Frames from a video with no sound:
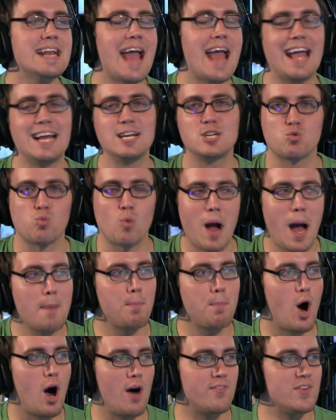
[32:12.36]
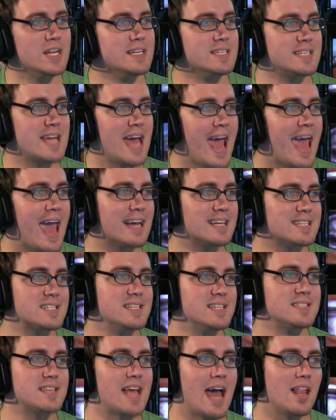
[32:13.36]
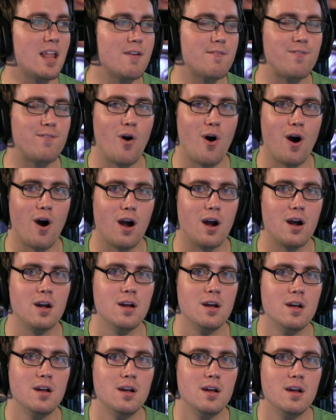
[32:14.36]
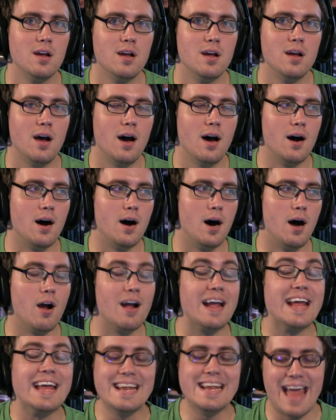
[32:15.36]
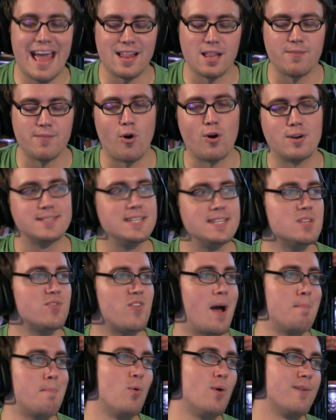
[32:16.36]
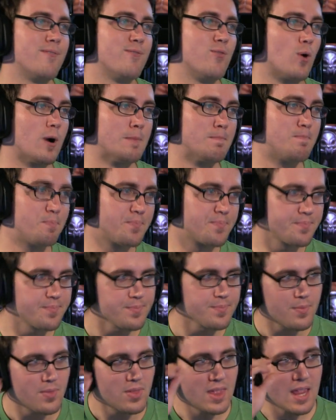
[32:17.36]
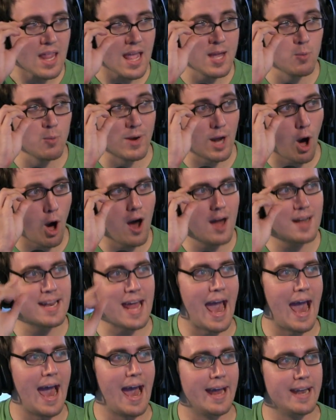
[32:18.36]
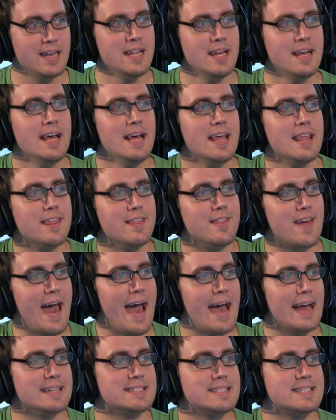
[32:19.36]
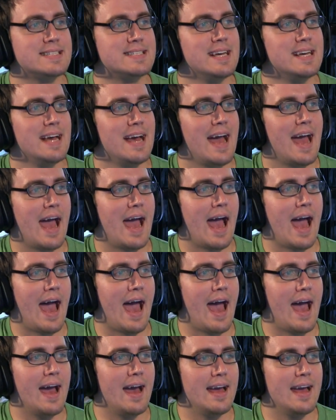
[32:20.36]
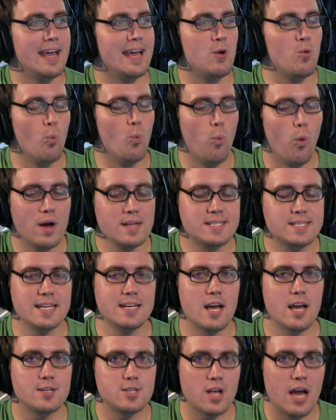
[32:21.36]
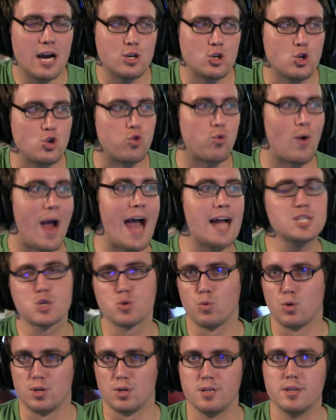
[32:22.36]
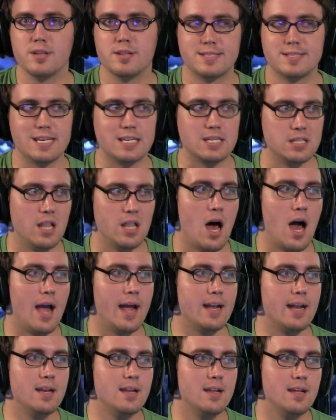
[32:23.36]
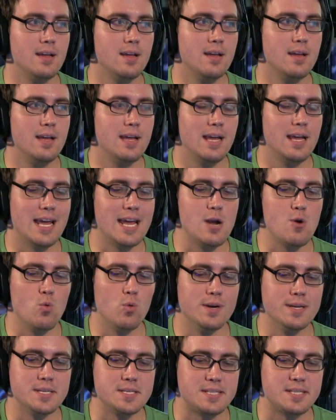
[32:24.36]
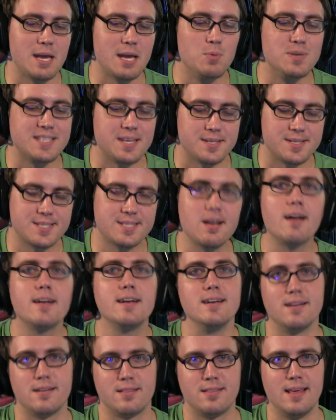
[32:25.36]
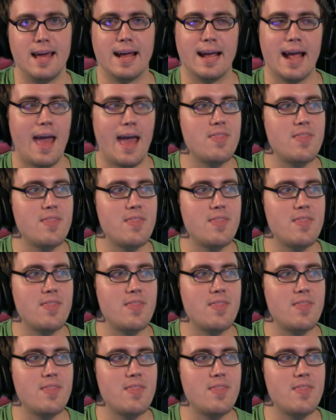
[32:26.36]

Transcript: a drop-off in tanks since LFR, since 5.4. He went on to add that it wasn't a gradual decline. It was a sudden thing, and